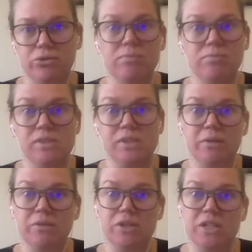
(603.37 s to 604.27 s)
So
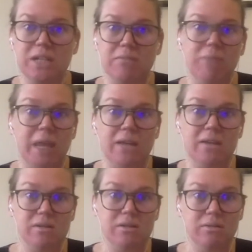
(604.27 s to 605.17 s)
if you didn't make
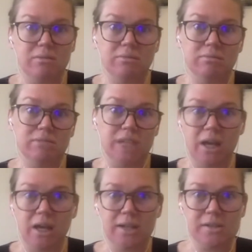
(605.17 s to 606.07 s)
certain
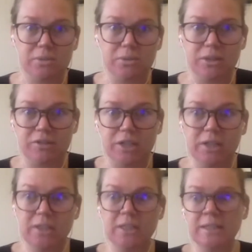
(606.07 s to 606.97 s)
targets or whatever,
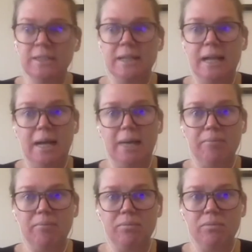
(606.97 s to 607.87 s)

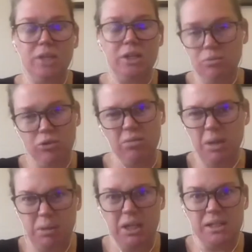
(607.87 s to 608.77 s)
then you wouldn't be
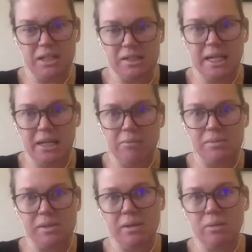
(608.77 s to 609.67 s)
picked in teams.
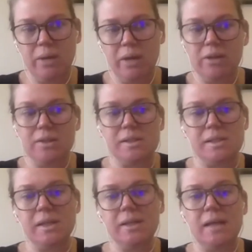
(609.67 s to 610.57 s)
Whereas
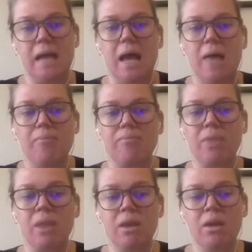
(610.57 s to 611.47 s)
I
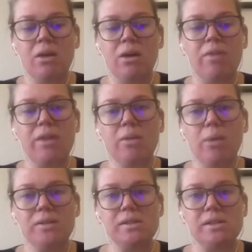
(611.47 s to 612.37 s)
think
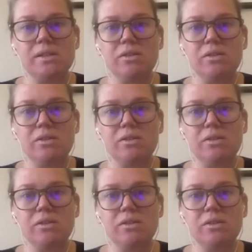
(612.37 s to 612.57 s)
once